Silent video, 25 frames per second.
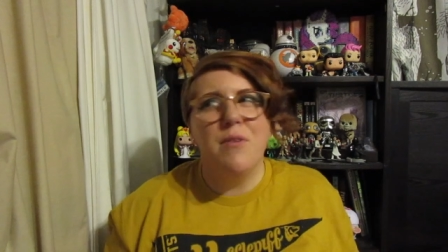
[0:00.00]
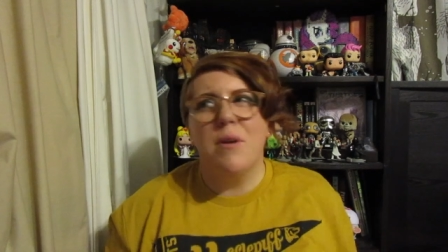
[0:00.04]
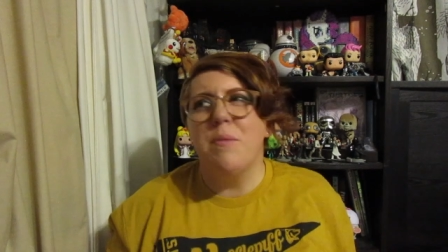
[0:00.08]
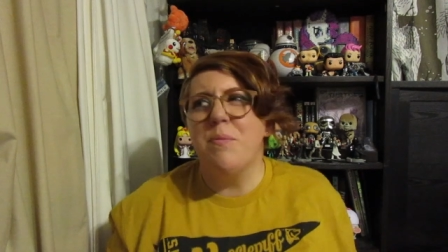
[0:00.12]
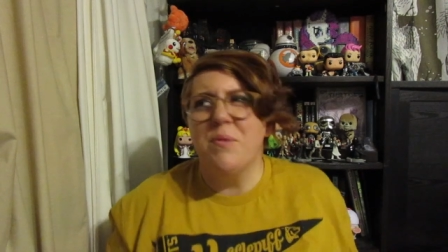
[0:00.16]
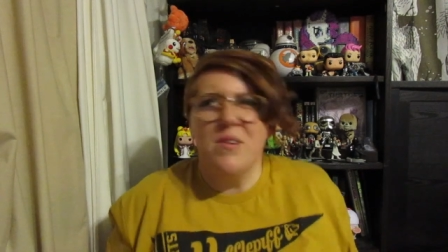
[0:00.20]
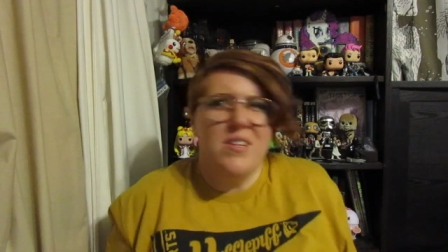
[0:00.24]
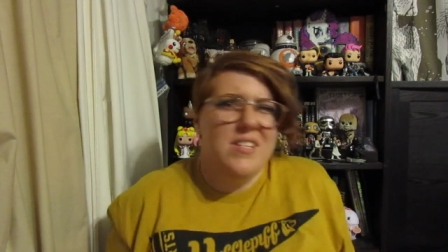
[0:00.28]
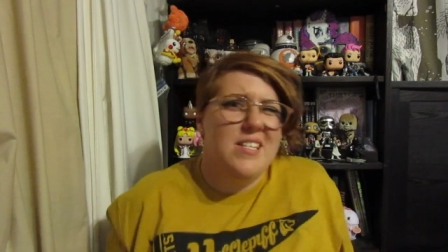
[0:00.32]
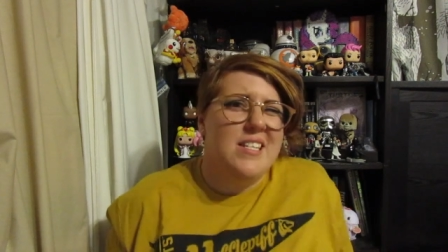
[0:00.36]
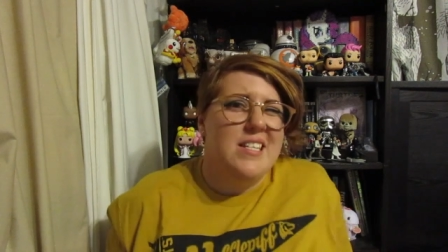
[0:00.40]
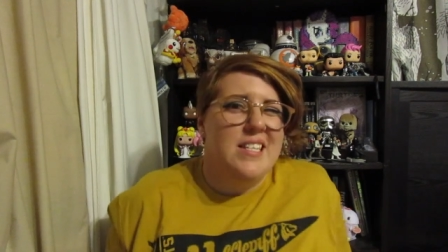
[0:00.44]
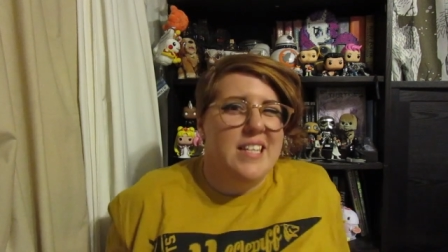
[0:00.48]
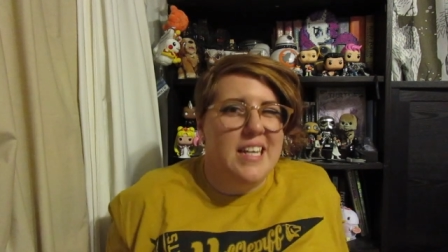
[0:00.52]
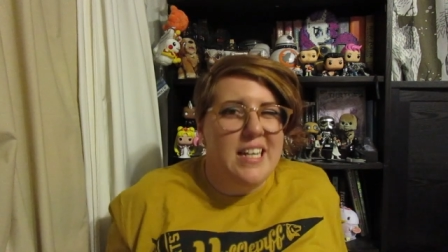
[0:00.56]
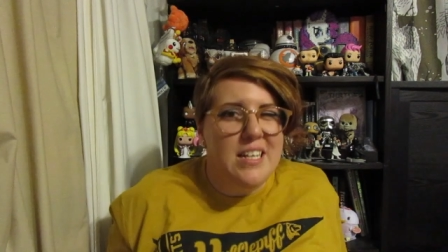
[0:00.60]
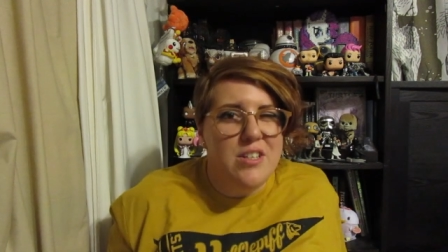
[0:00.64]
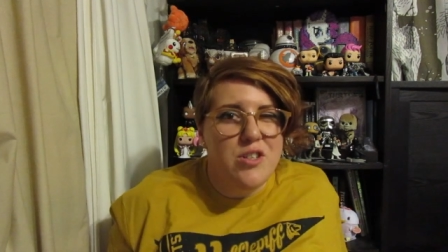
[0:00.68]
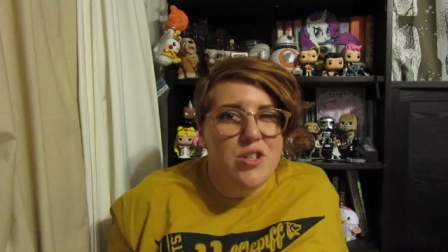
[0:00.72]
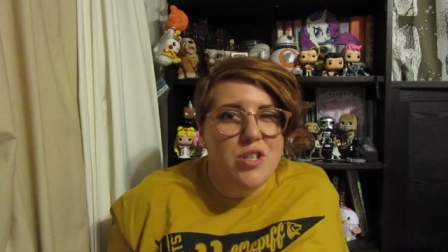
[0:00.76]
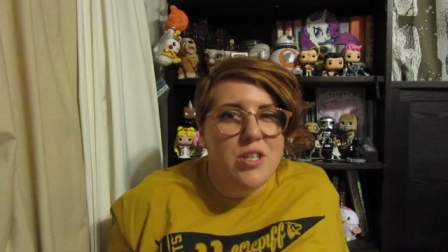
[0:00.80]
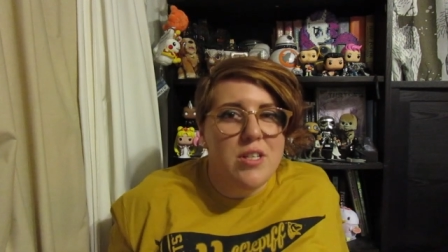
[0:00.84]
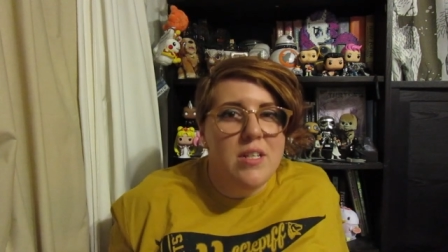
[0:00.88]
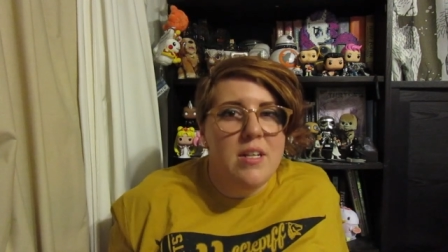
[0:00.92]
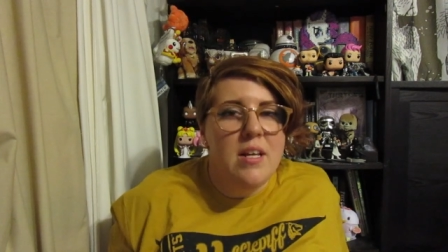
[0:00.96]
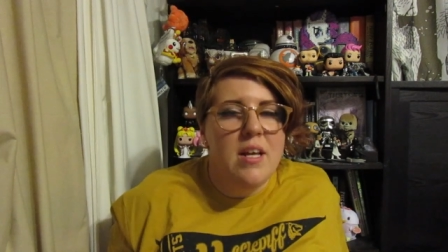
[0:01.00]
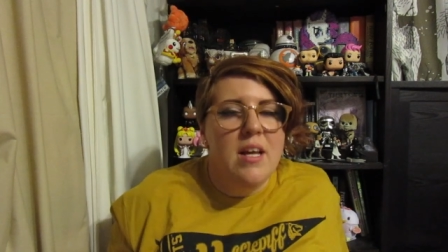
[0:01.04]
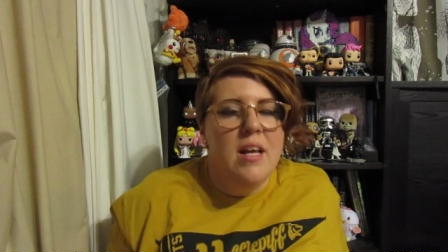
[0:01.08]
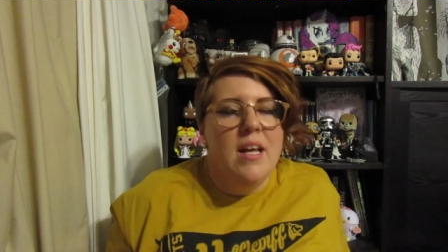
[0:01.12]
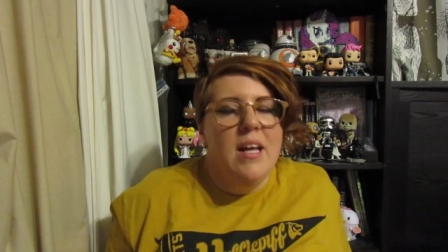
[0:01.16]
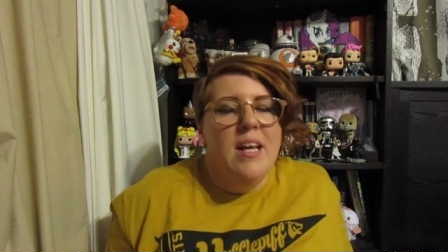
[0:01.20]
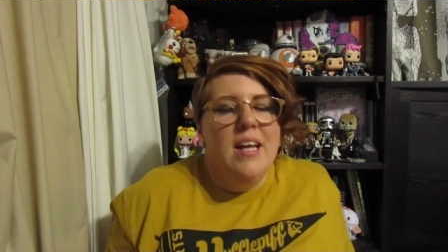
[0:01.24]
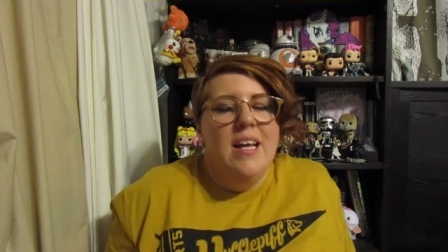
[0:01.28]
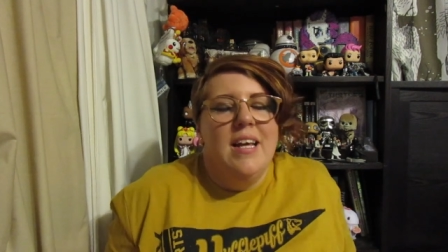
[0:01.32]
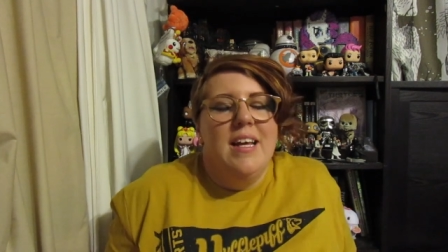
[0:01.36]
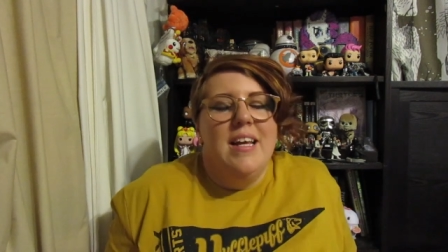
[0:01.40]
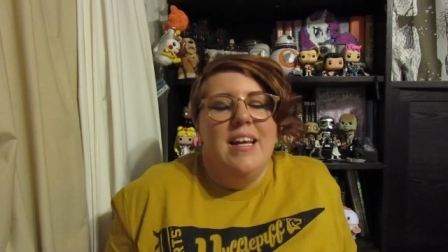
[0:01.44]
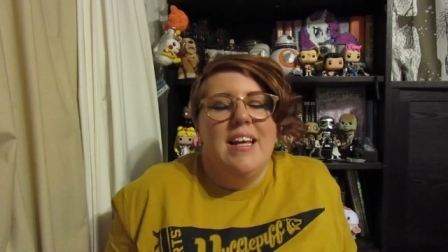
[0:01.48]
representation,
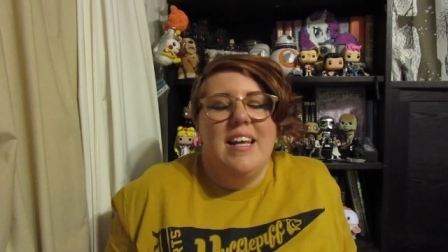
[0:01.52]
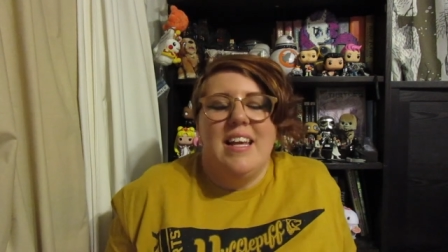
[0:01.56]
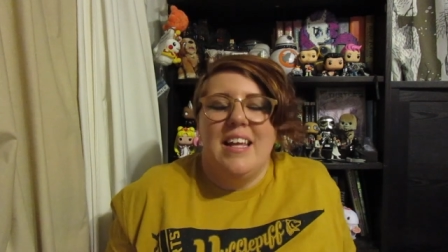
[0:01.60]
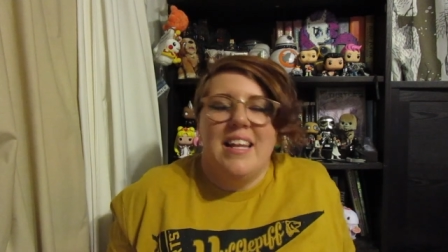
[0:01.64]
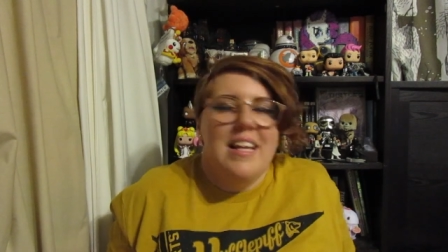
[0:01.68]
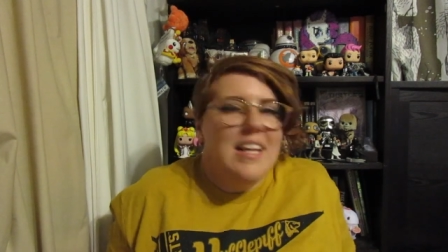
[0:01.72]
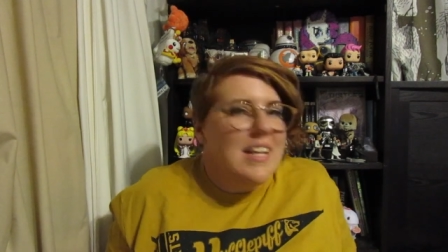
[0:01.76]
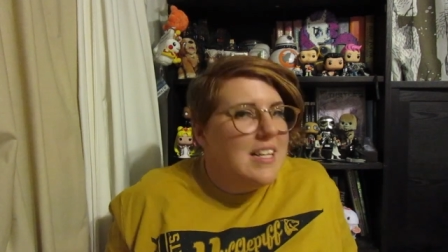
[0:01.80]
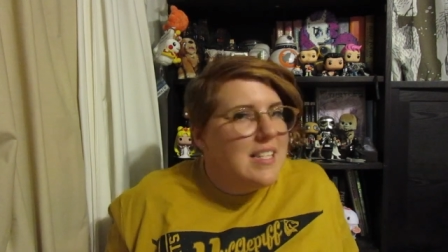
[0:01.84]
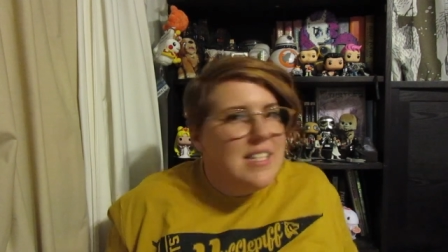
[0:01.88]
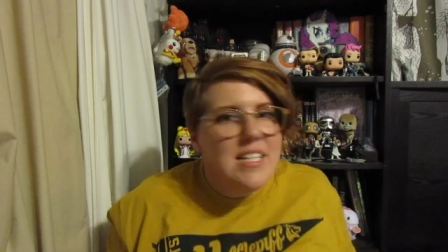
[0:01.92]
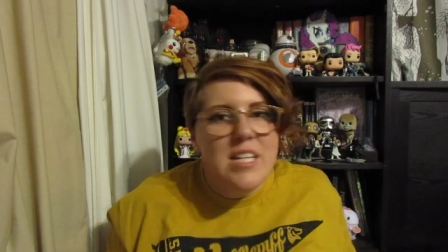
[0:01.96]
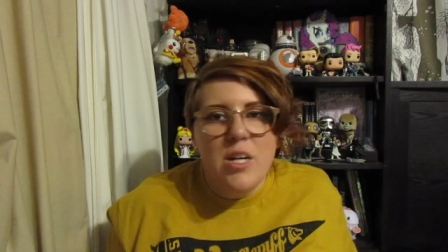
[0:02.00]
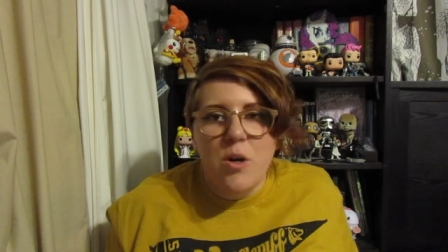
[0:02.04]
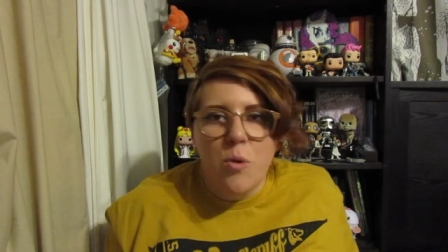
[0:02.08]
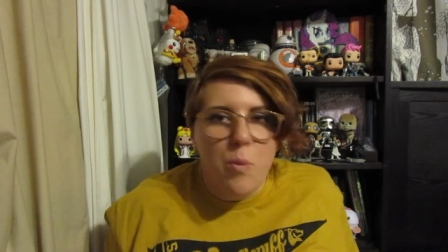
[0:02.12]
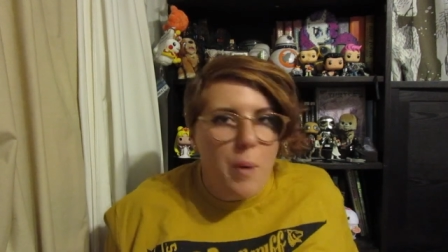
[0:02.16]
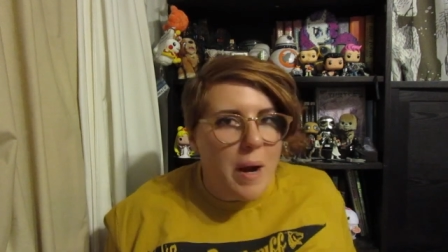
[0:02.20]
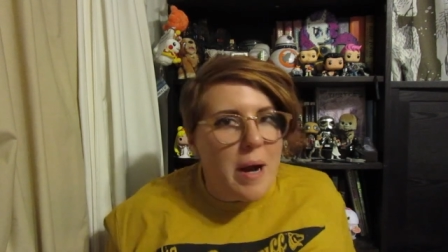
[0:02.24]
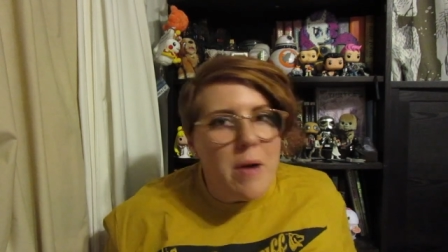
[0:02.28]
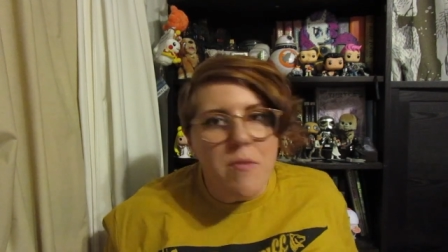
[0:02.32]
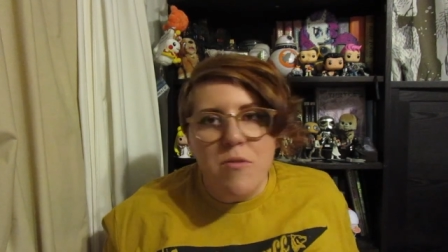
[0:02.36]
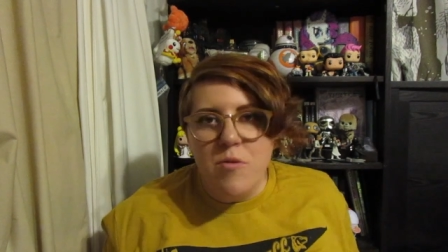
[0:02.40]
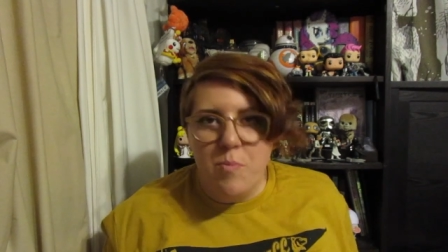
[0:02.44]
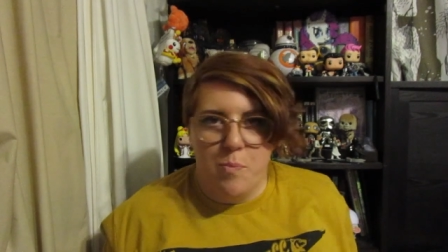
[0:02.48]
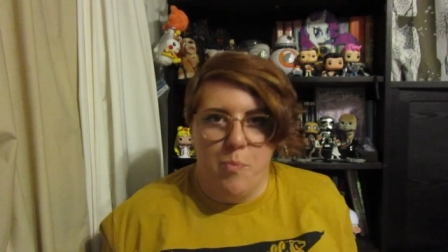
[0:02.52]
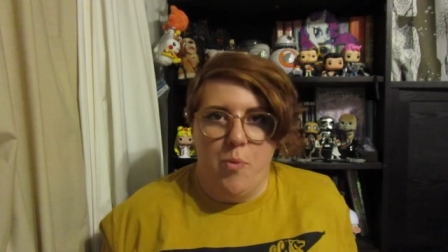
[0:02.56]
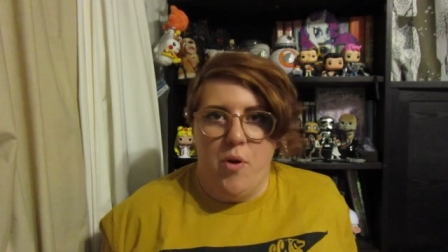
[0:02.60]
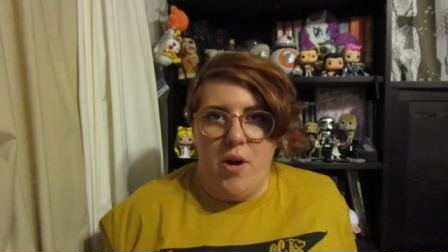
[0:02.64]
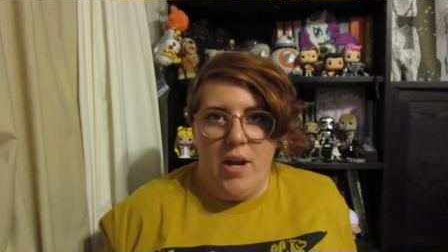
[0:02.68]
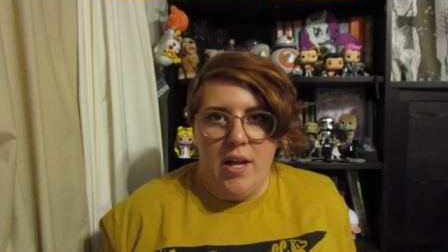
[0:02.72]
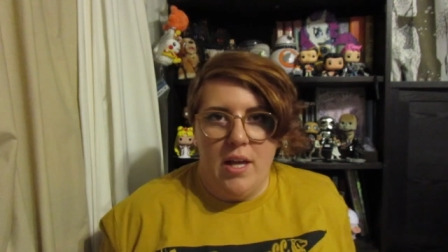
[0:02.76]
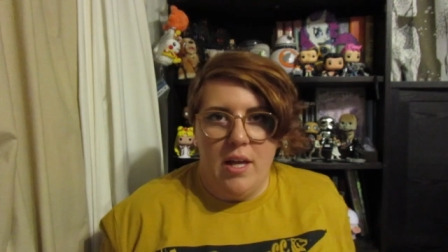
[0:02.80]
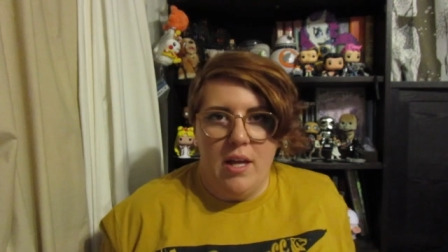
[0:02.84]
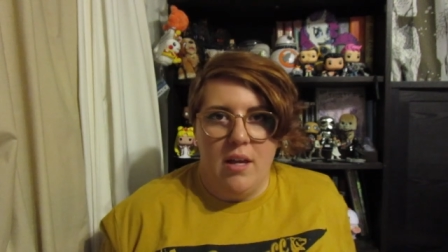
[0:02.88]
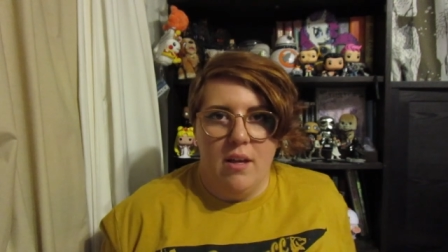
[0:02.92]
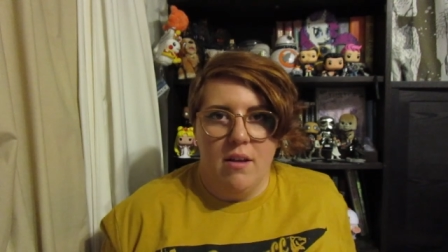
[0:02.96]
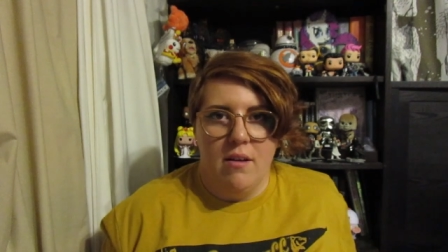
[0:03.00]
it isn't
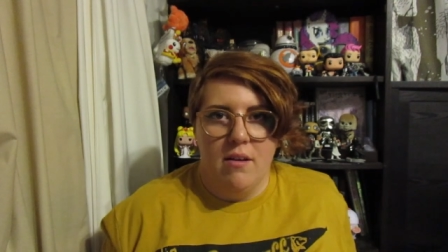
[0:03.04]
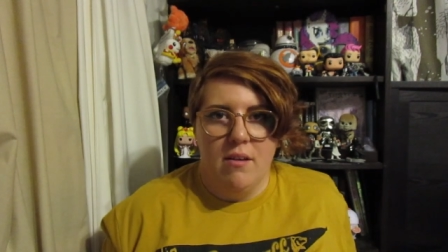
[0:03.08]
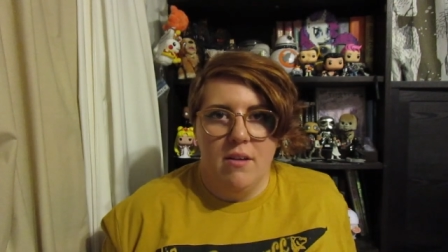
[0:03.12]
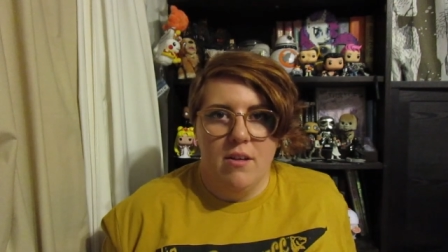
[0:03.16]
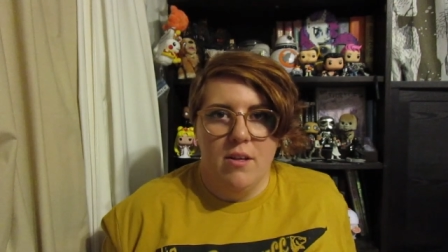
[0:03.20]
groundbreaking.